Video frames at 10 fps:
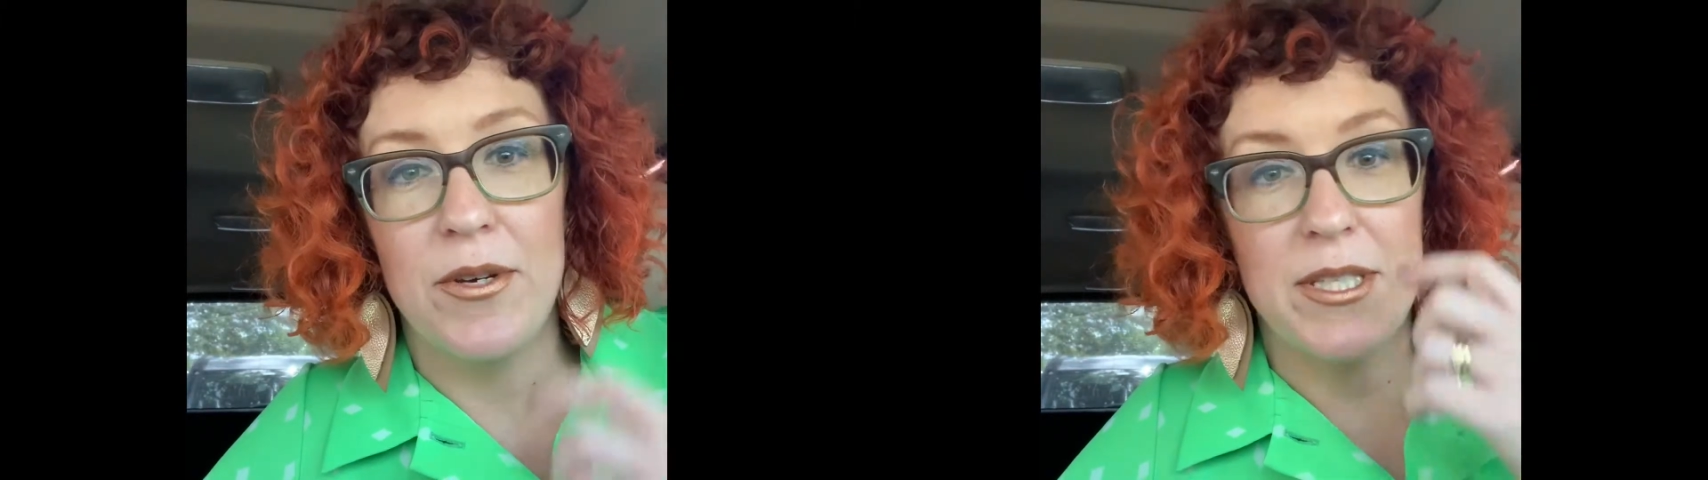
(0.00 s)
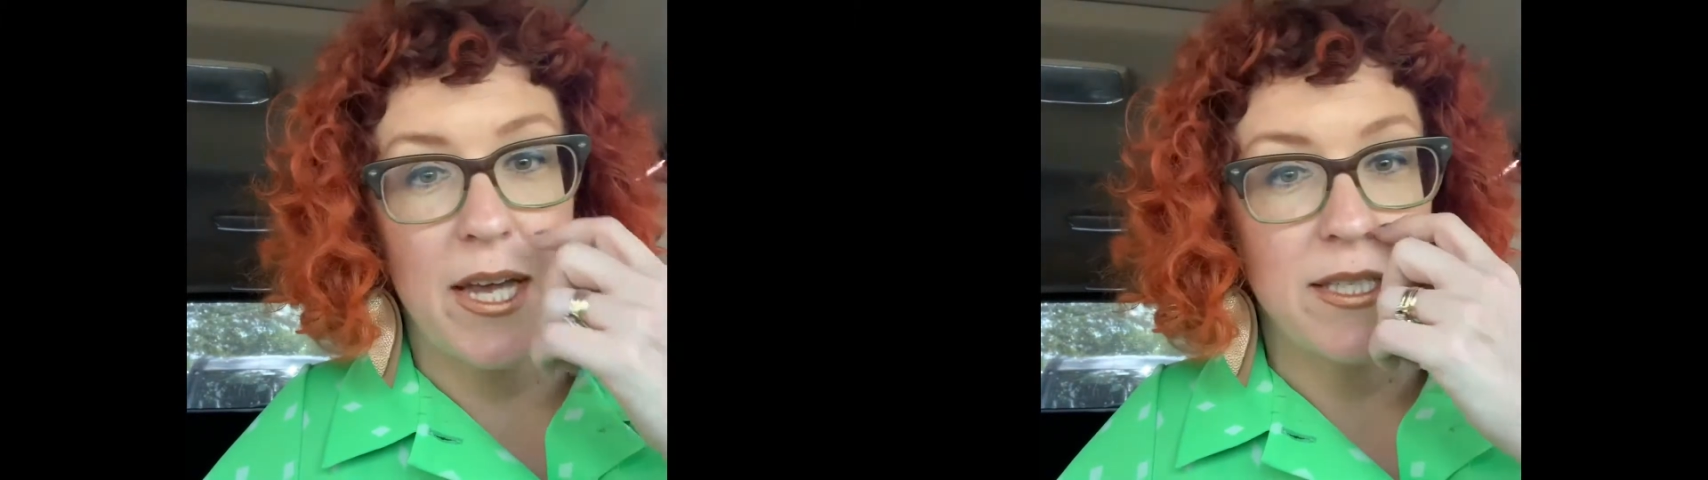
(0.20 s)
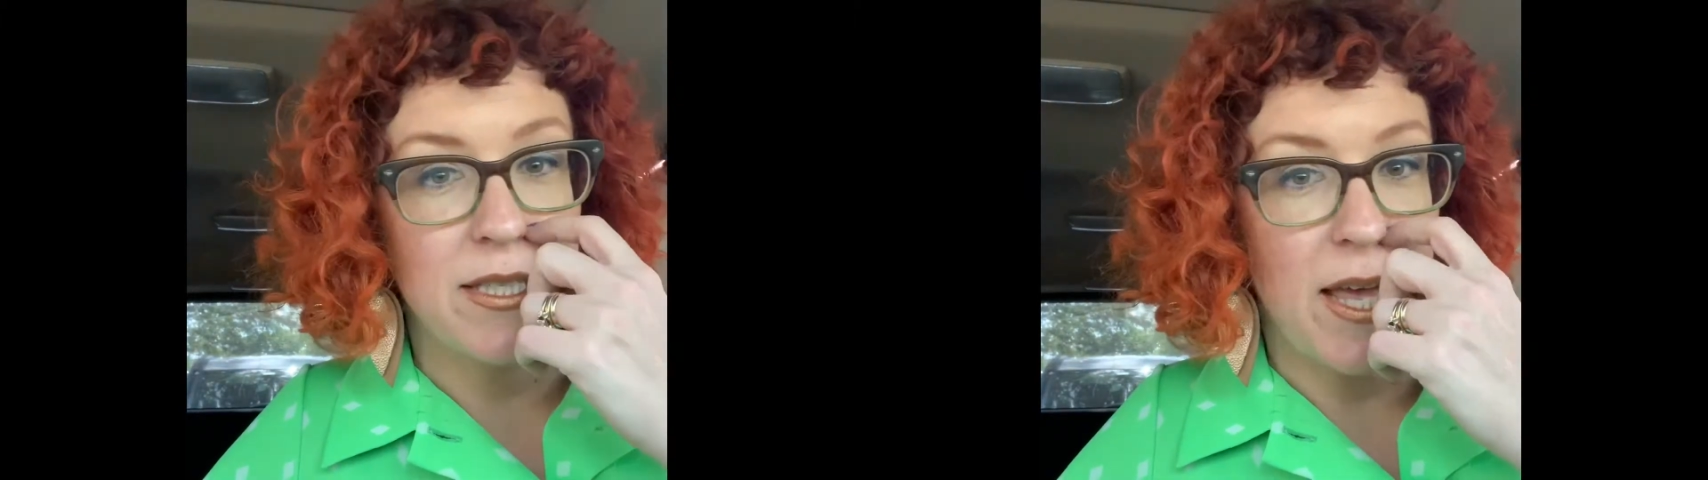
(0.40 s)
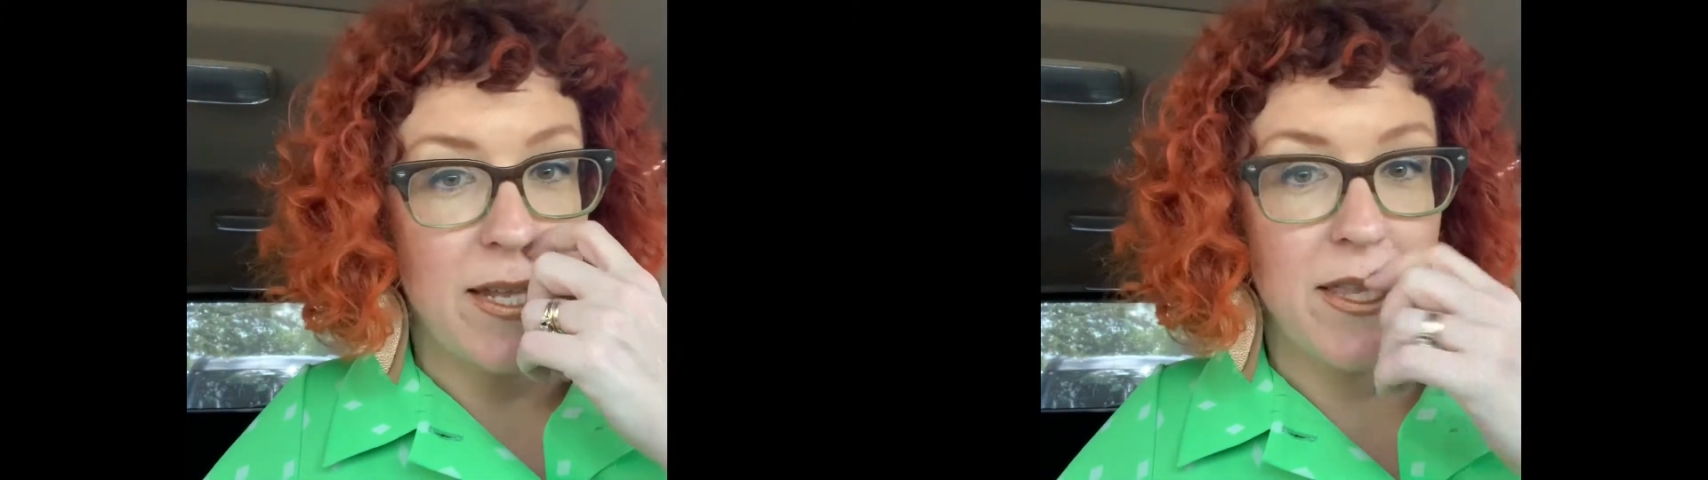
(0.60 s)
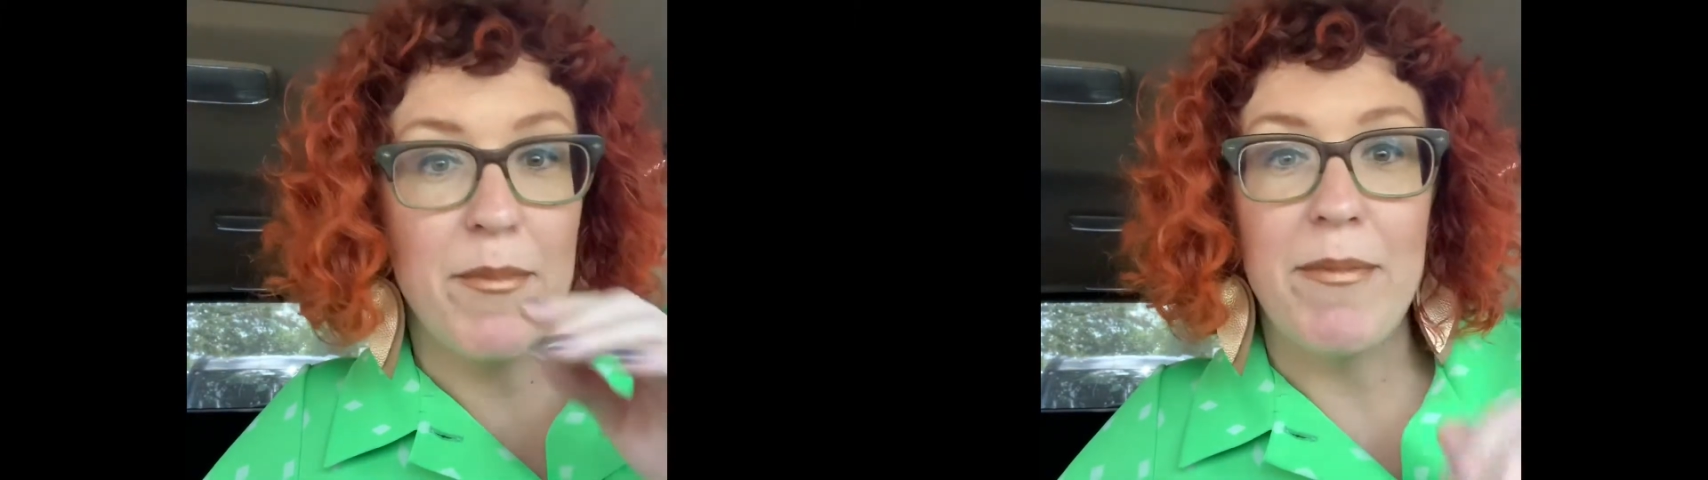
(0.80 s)
is I
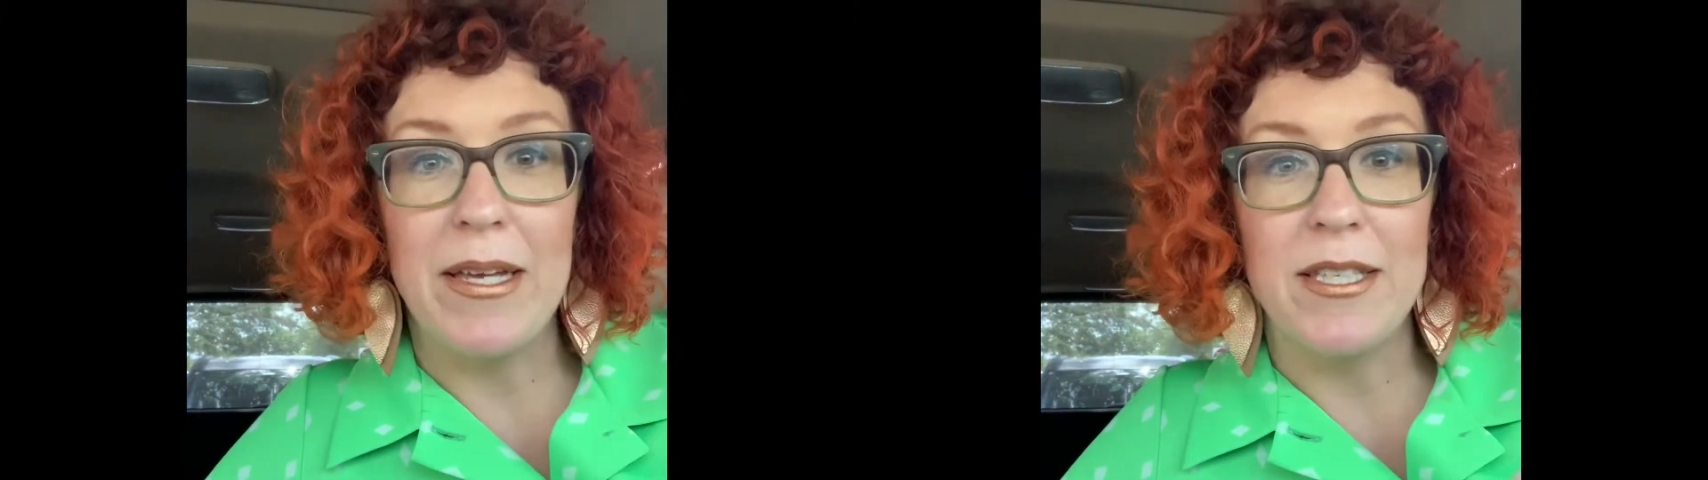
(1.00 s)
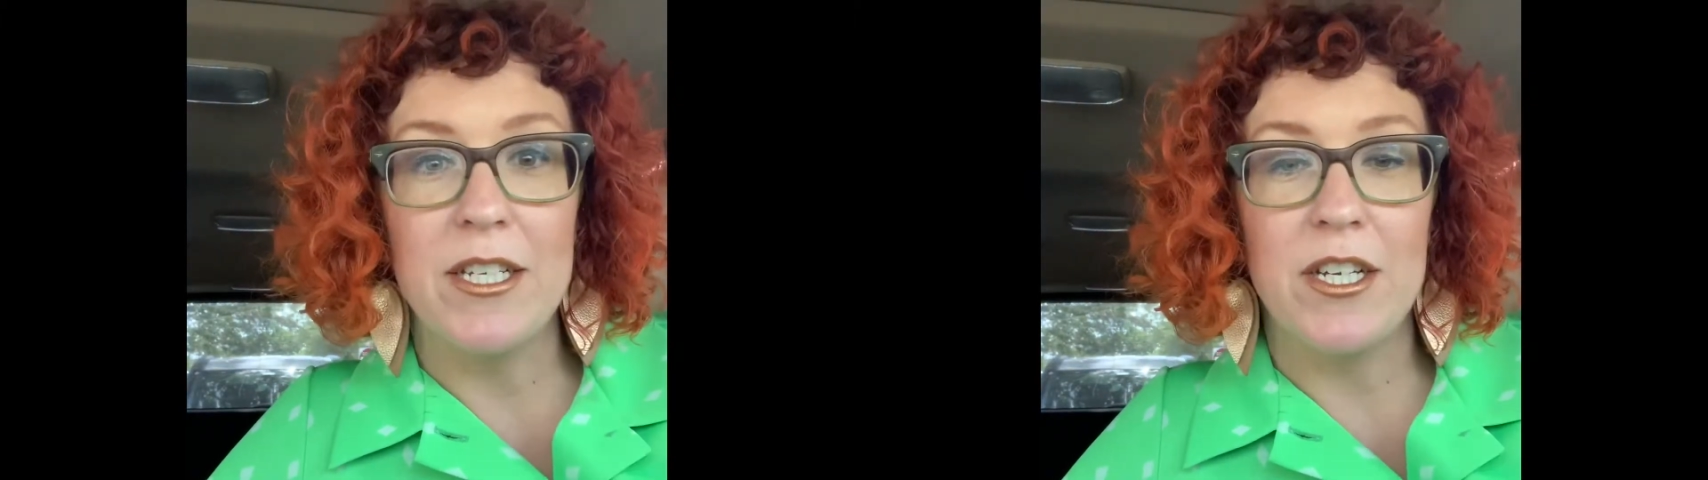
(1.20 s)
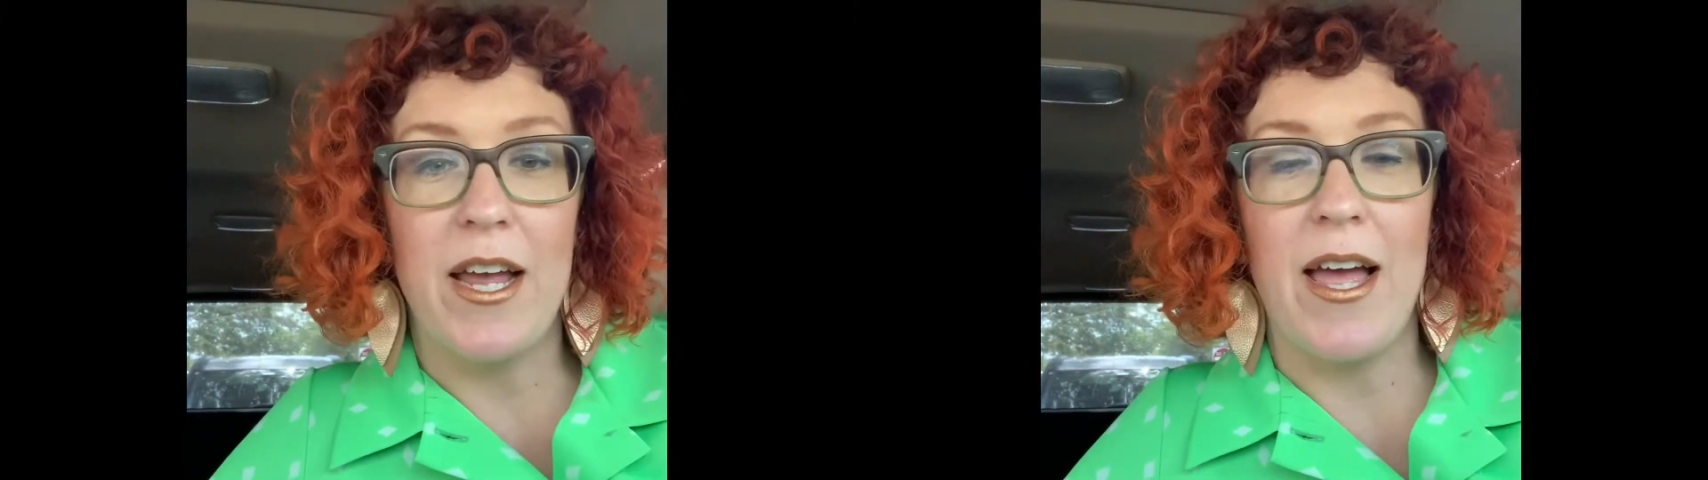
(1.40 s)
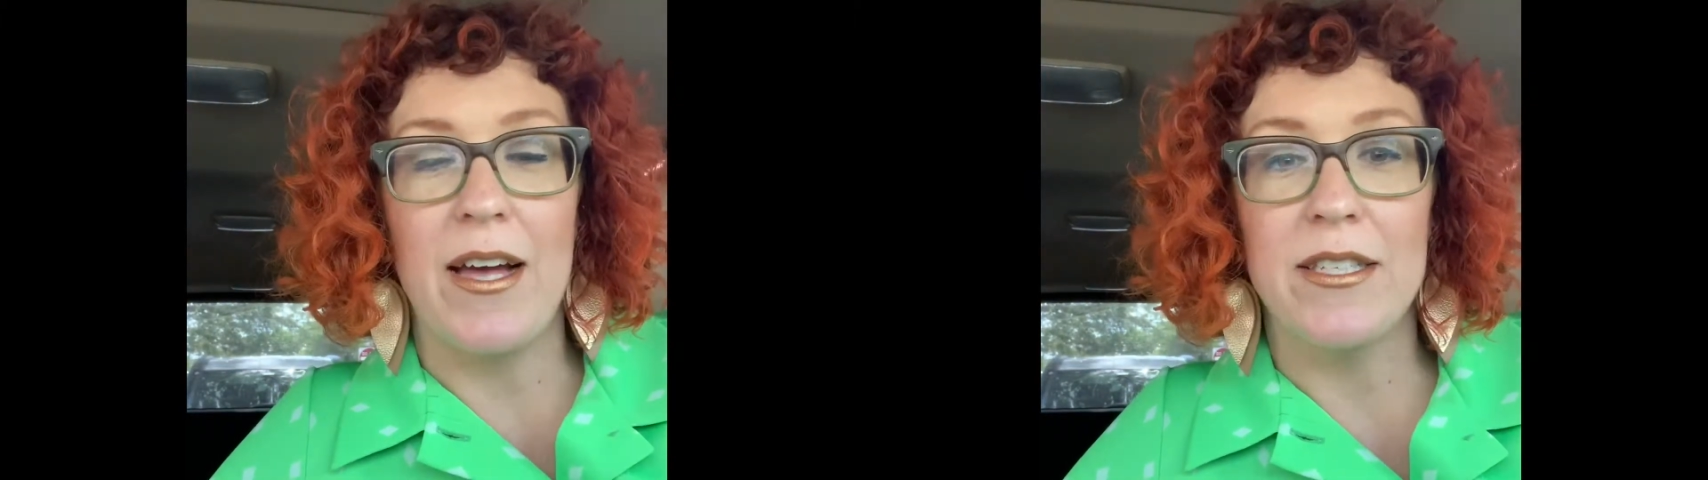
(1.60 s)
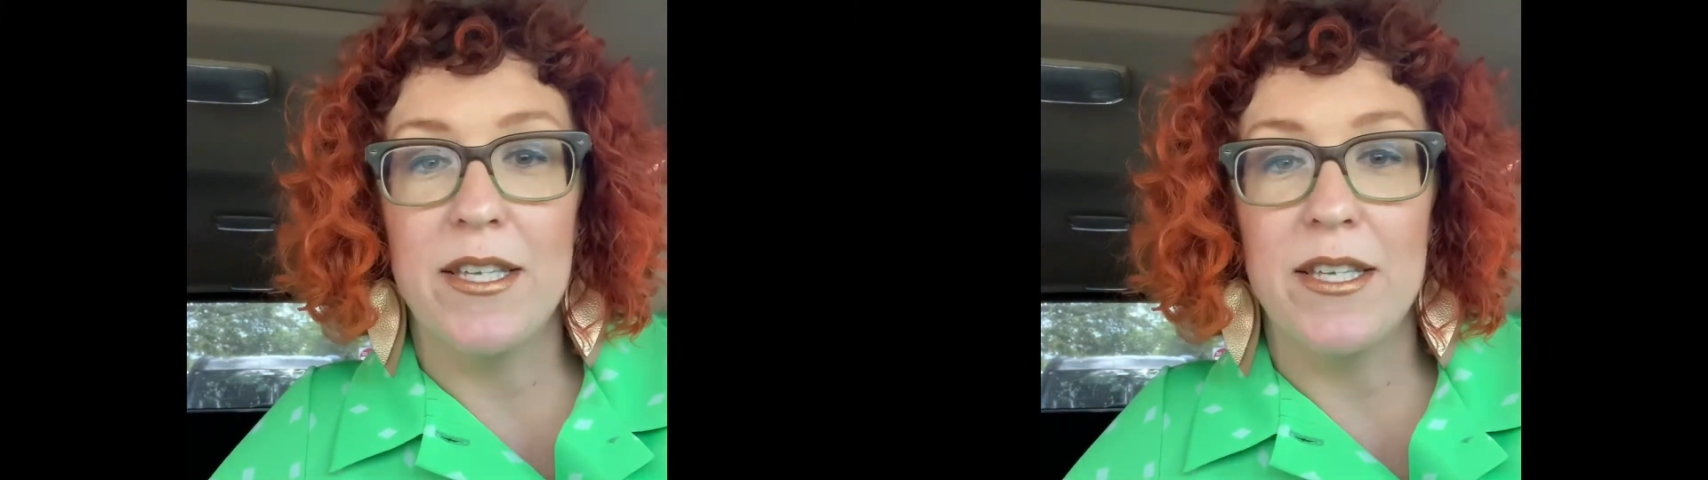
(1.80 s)
send them a message and I ask